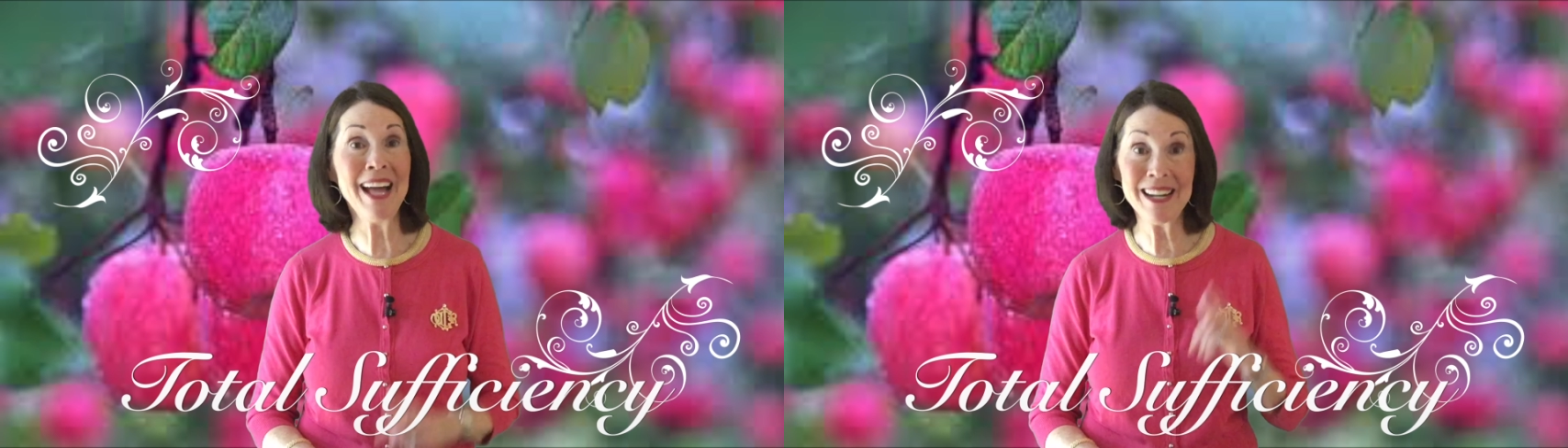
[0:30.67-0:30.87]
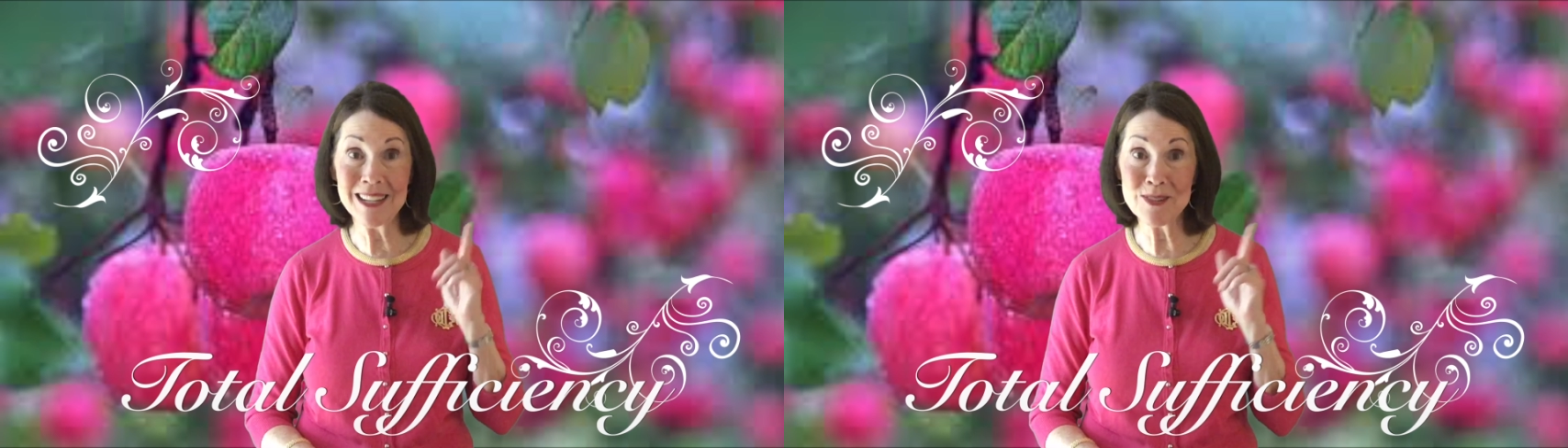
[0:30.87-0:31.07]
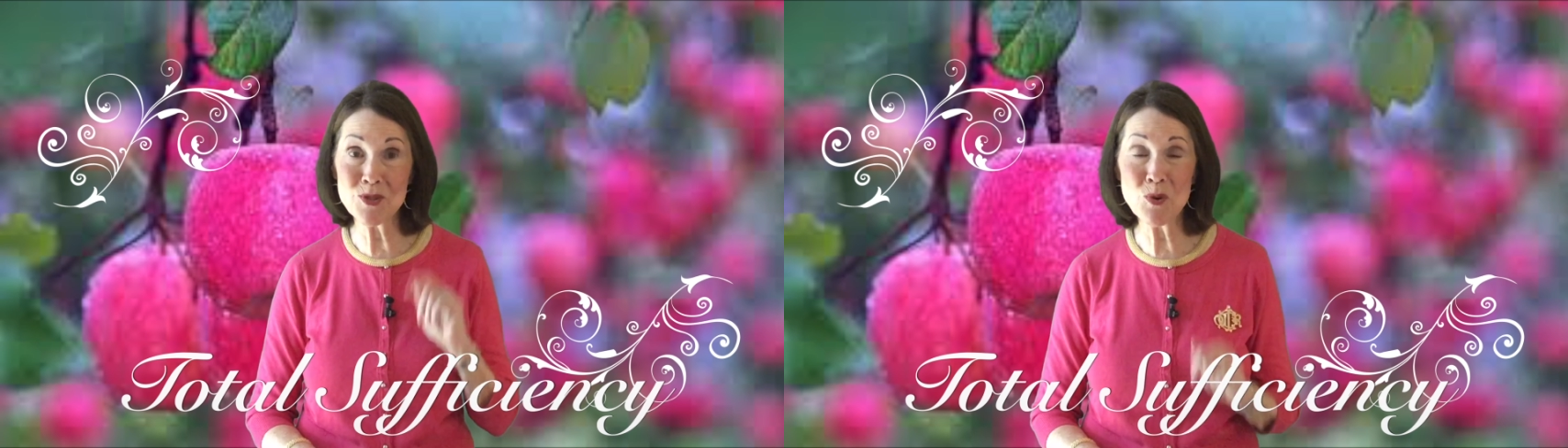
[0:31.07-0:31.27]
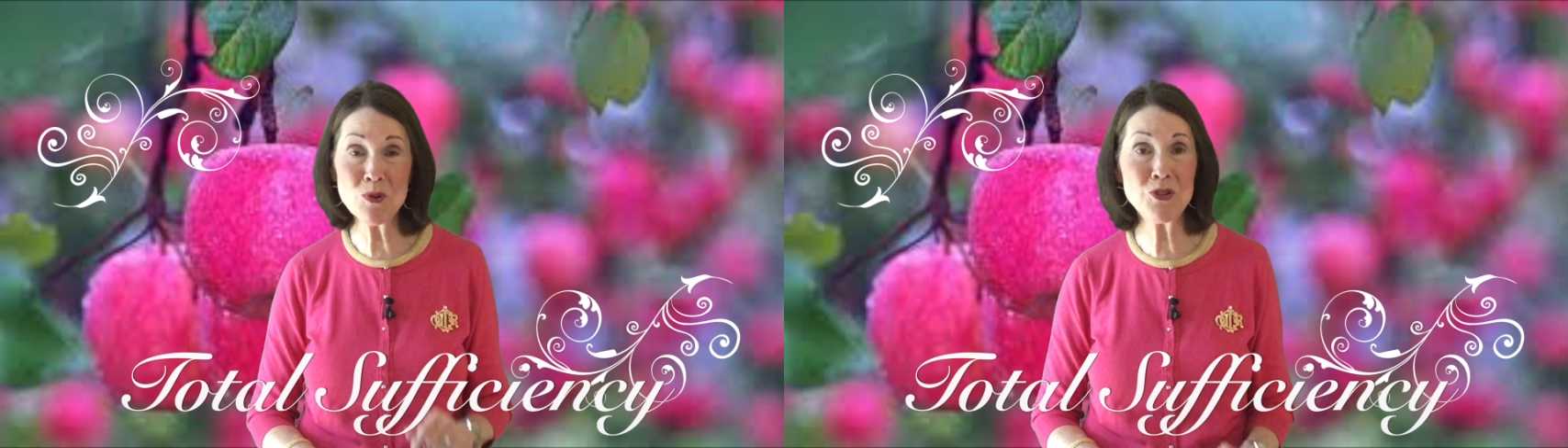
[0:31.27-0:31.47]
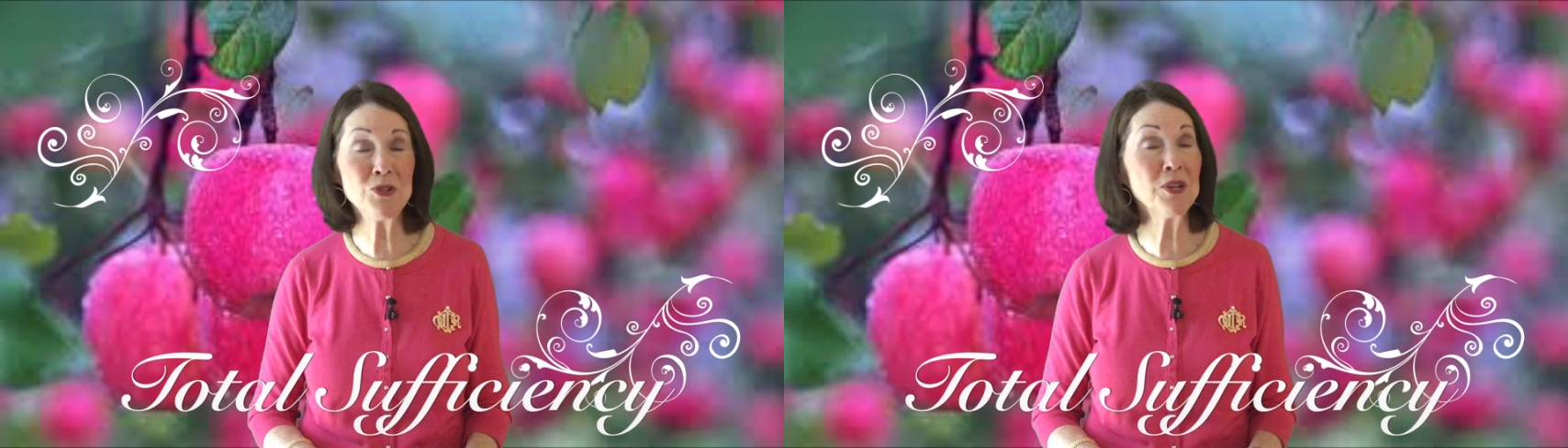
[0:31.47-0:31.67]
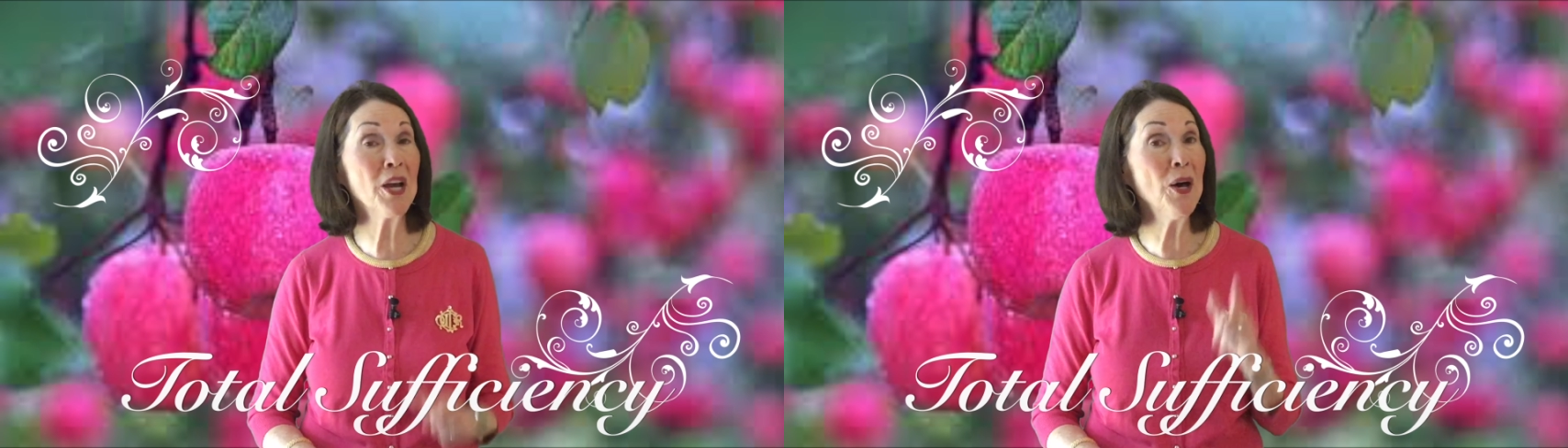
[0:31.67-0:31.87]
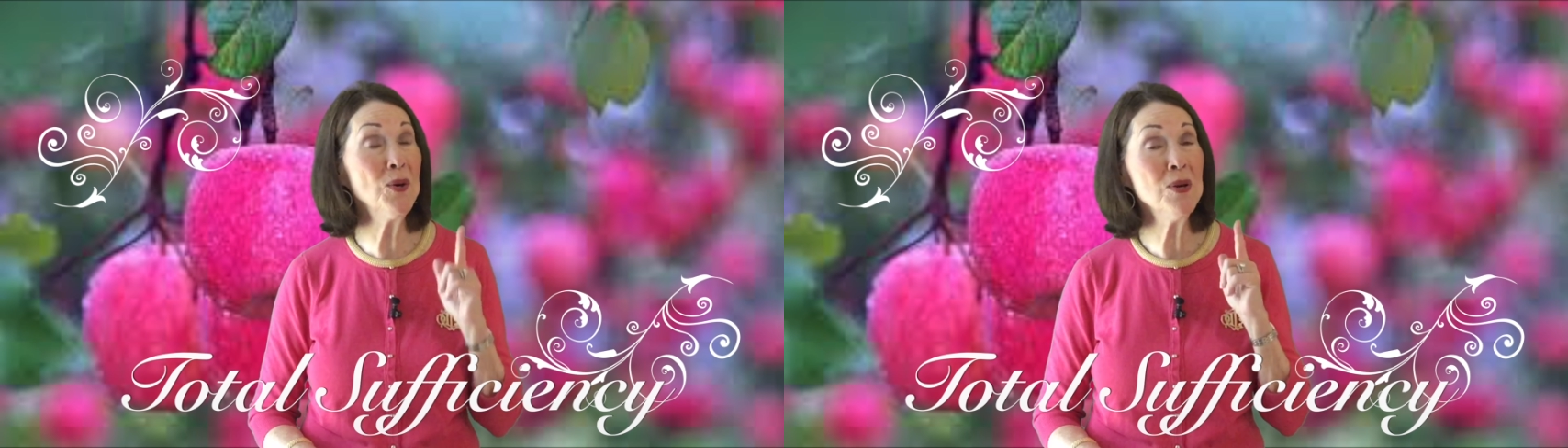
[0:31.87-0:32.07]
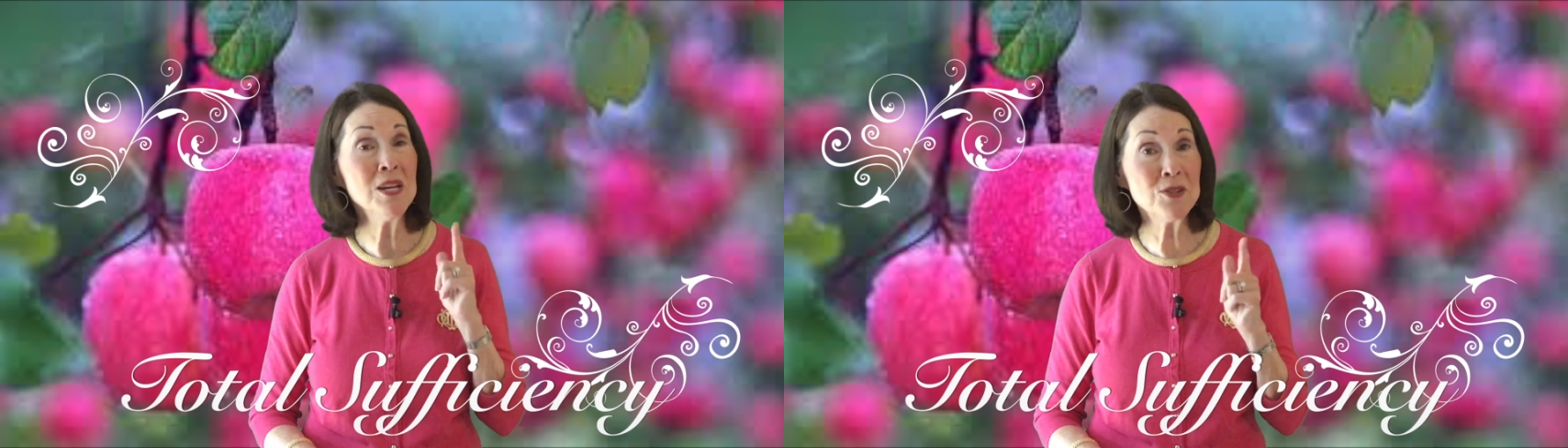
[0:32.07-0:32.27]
and exhort you to go